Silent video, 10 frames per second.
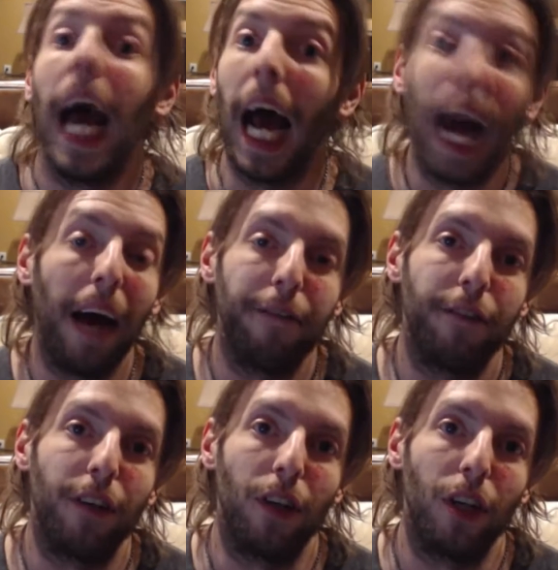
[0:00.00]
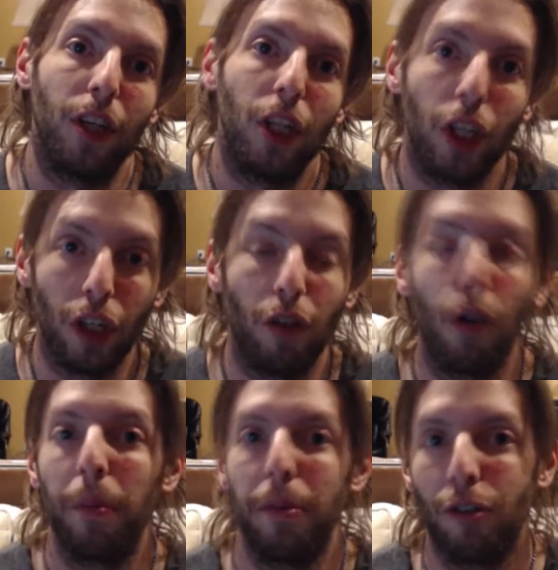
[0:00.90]
after she grew
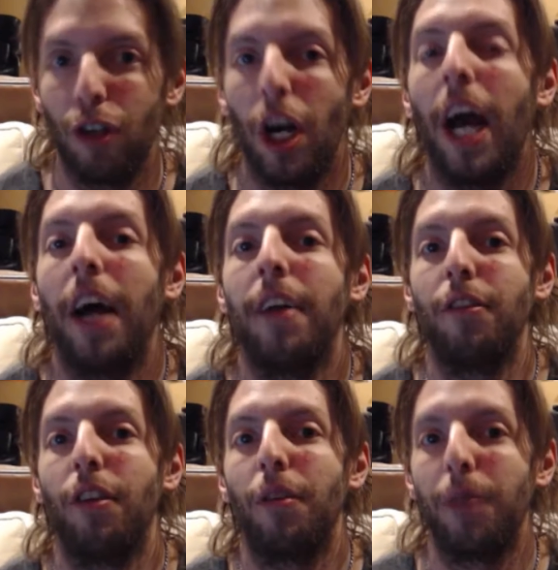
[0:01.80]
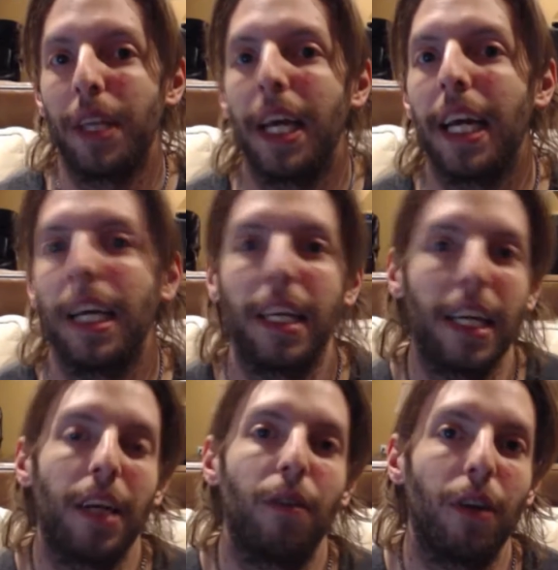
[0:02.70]
up as a child and stuff with King, and
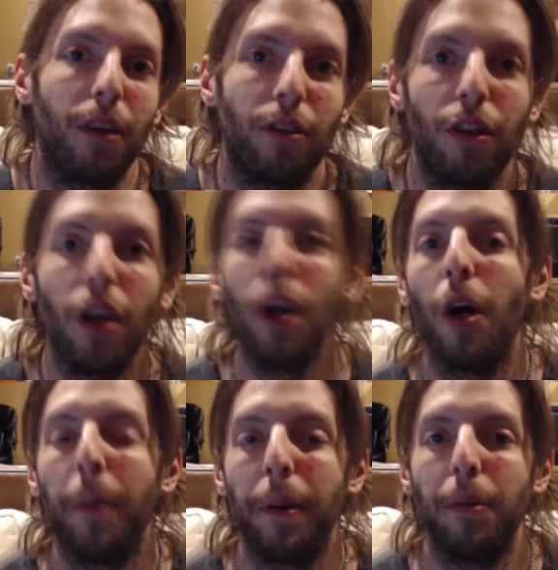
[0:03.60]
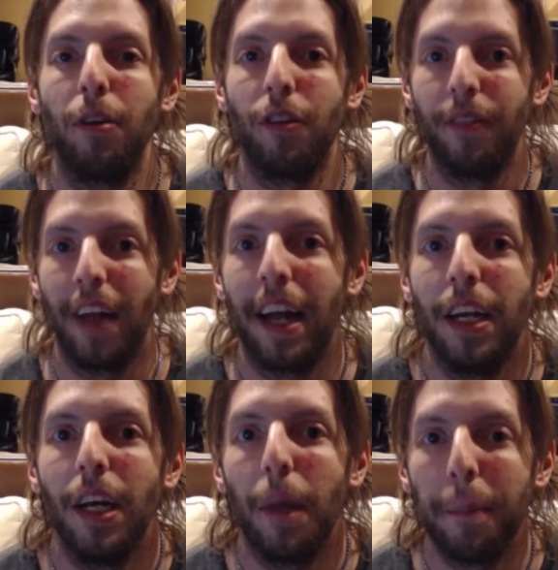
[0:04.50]
King erased her memories of that
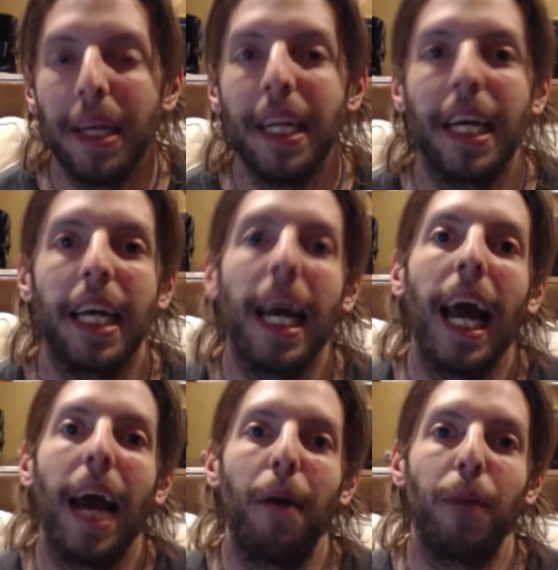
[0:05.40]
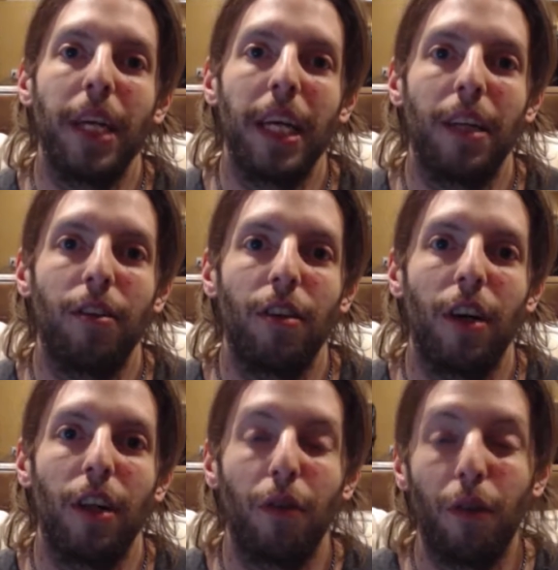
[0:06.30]
meeting, and we get
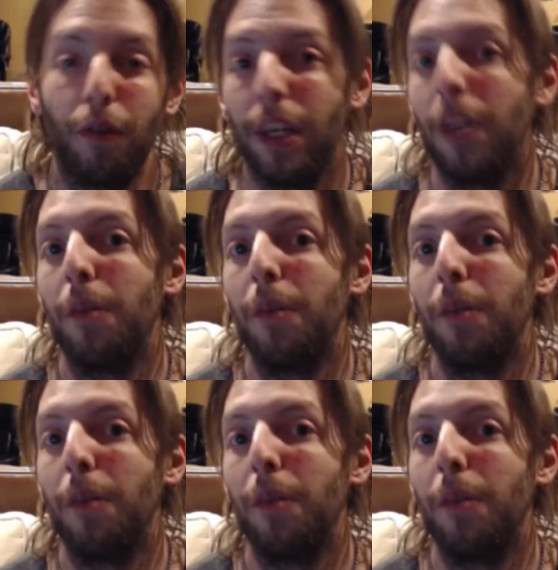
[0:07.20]
the reveal of